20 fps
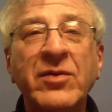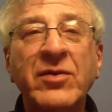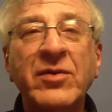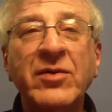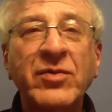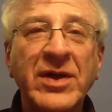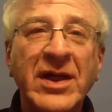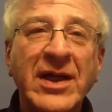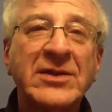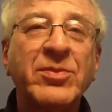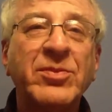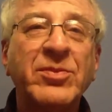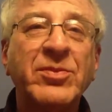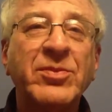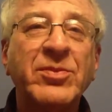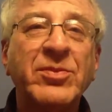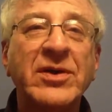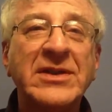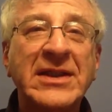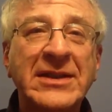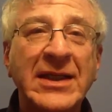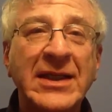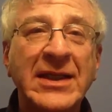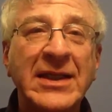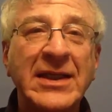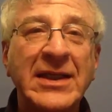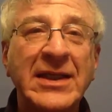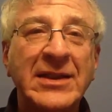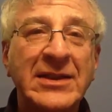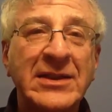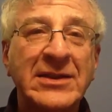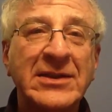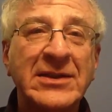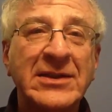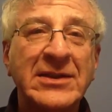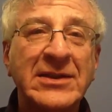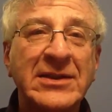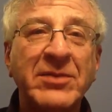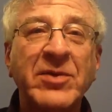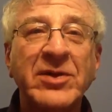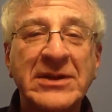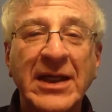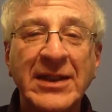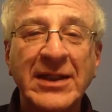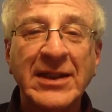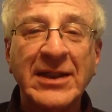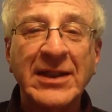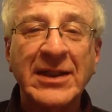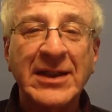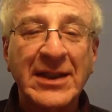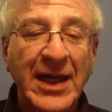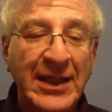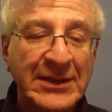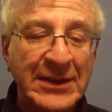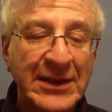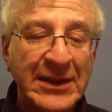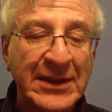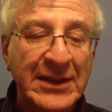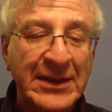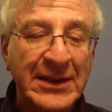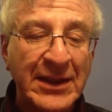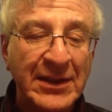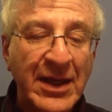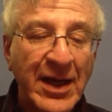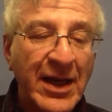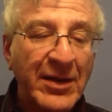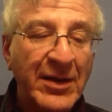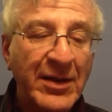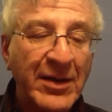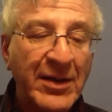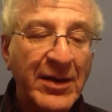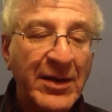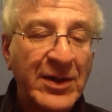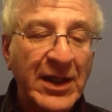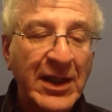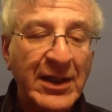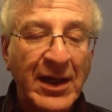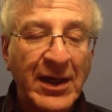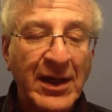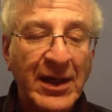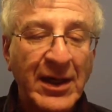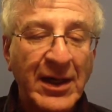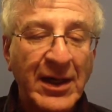It has more detail. It has more study guides in it. The